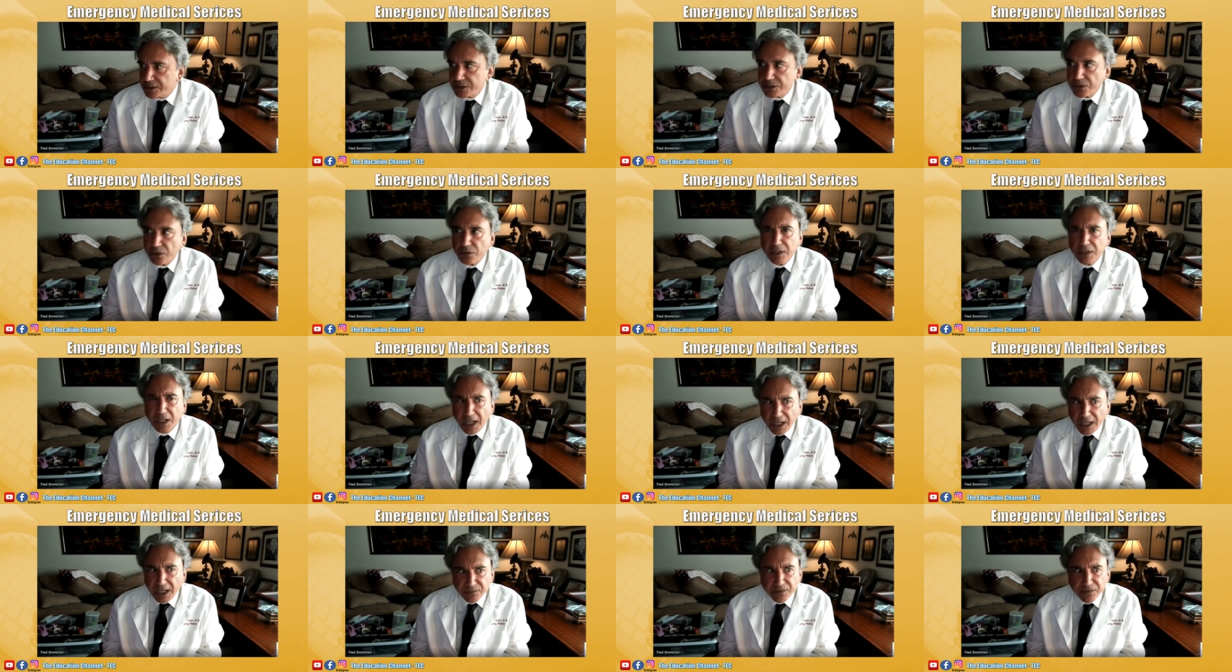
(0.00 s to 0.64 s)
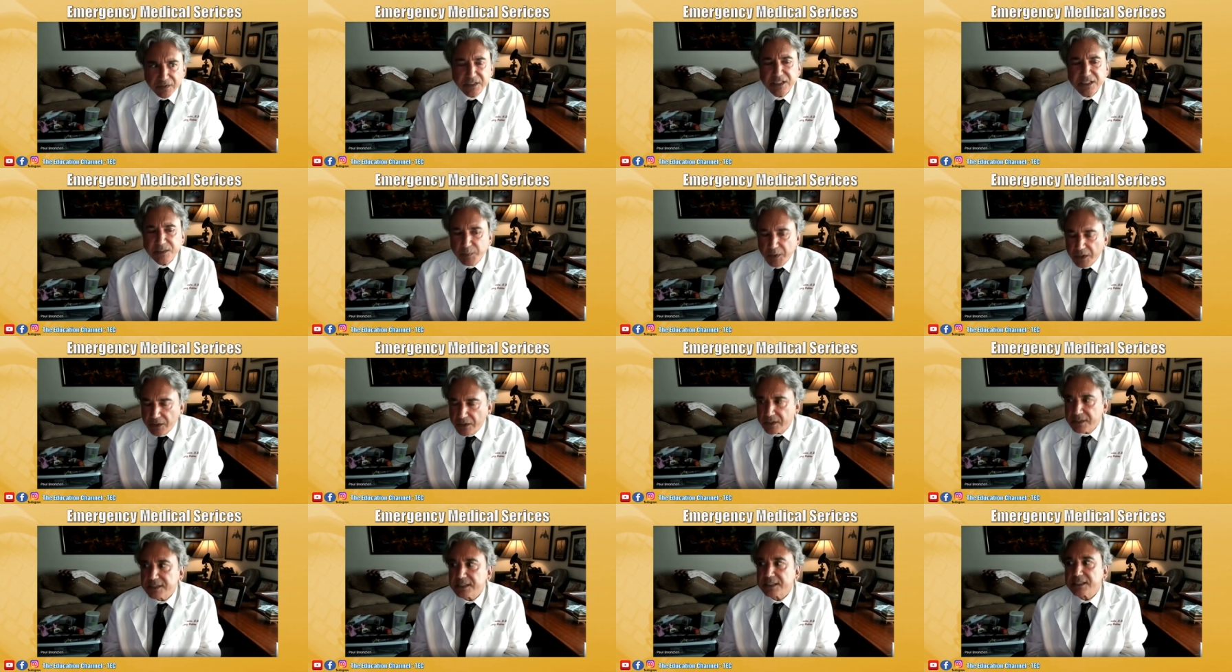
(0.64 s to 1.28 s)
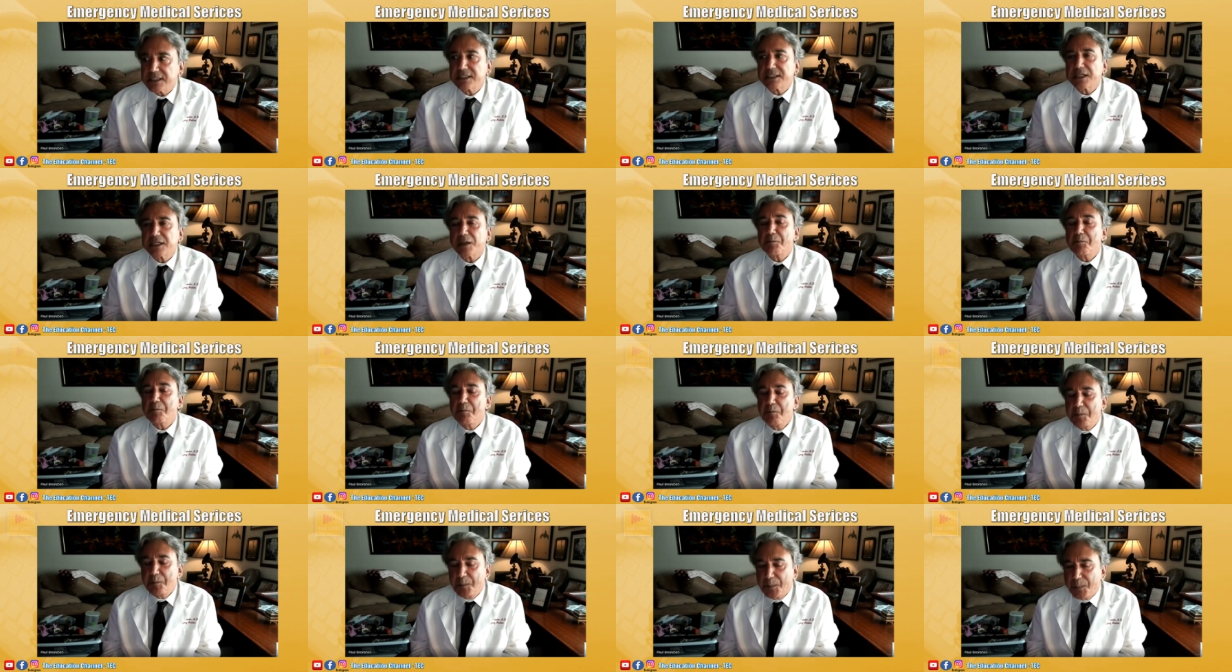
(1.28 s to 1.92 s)
So life experience is a
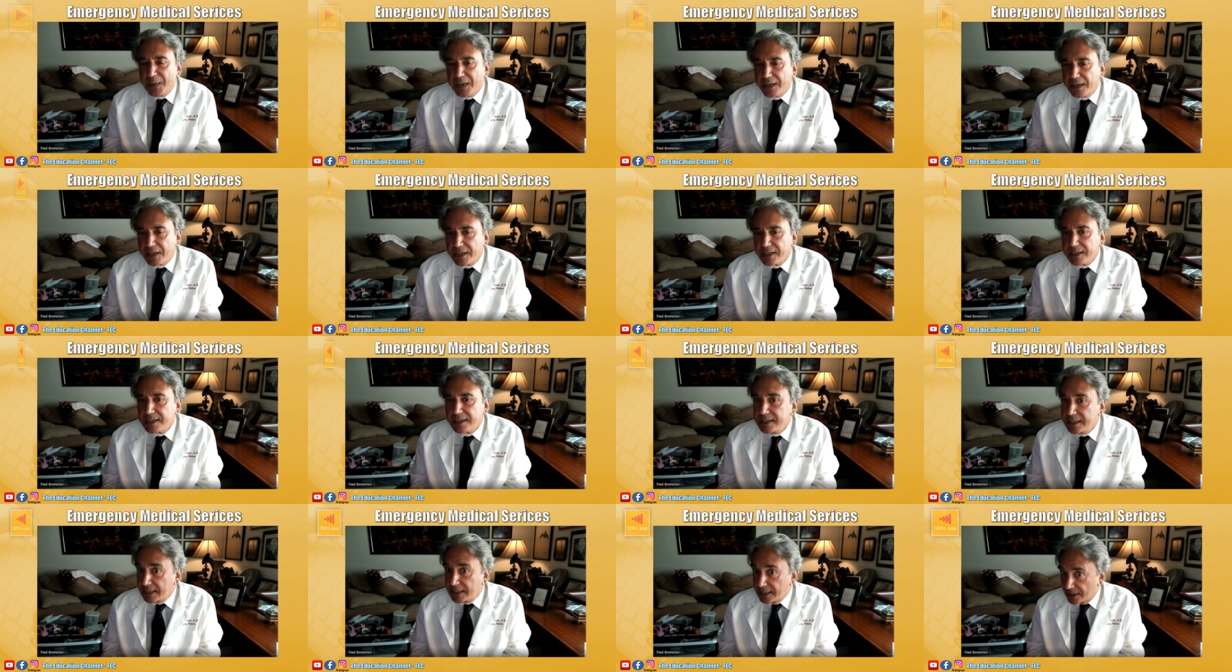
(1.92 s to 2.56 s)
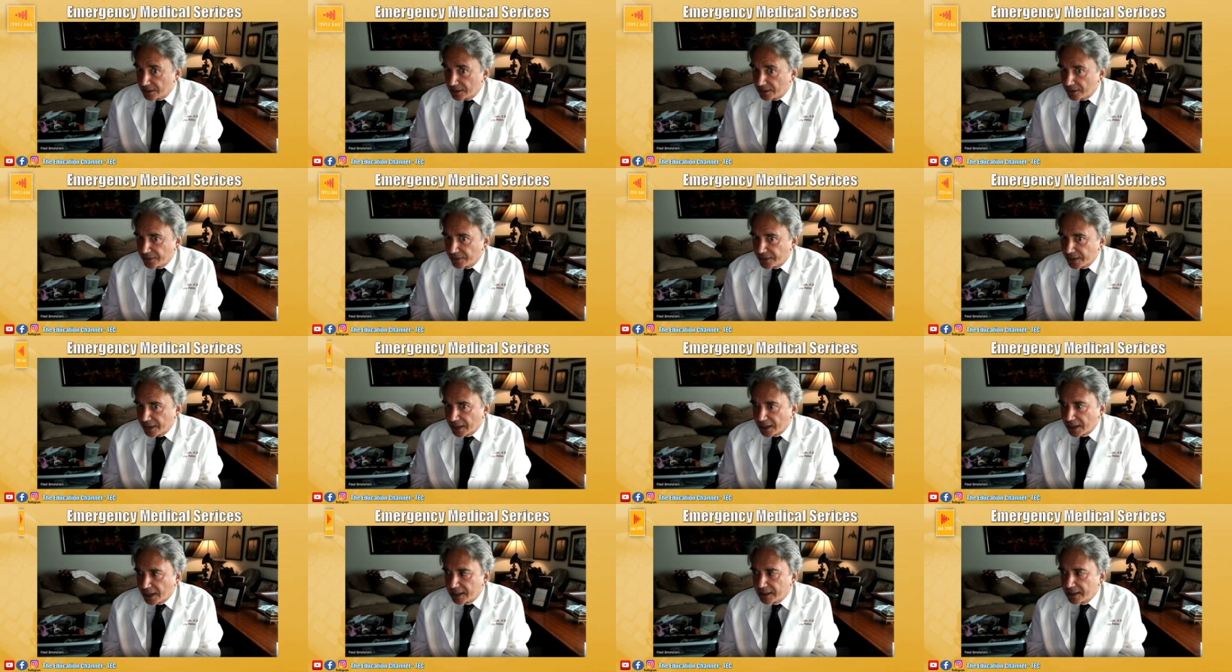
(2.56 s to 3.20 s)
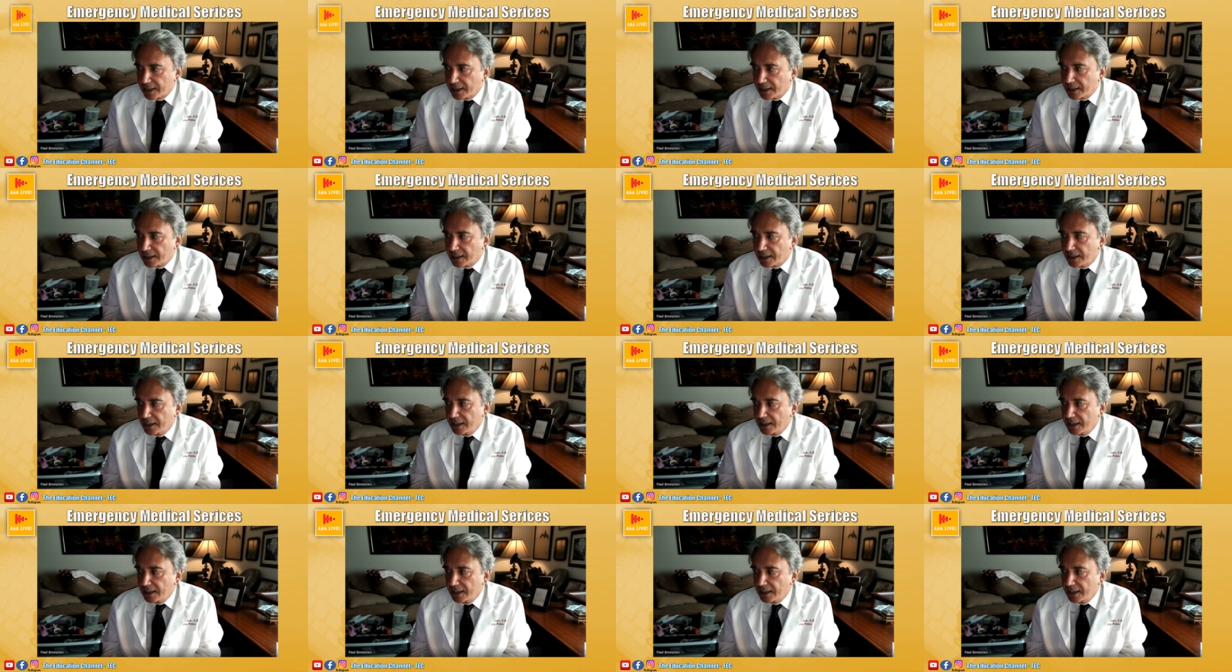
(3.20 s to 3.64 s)
big deal that I think